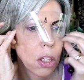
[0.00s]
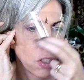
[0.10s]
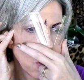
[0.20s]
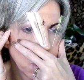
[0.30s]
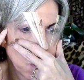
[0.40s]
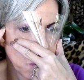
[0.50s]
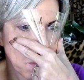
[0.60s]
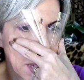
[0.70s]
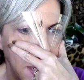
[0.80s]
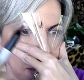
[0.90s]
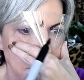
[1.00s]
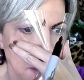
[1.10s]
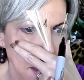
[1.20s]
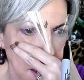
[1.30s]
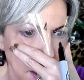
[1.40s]
You may
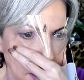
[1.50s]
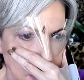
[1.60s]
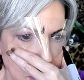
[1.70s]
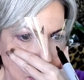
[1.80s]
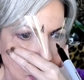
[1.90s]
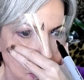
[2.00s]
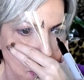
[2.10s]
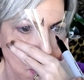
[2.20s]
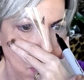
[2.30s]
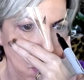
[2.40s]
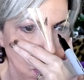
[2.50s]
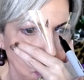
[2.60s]
decide to do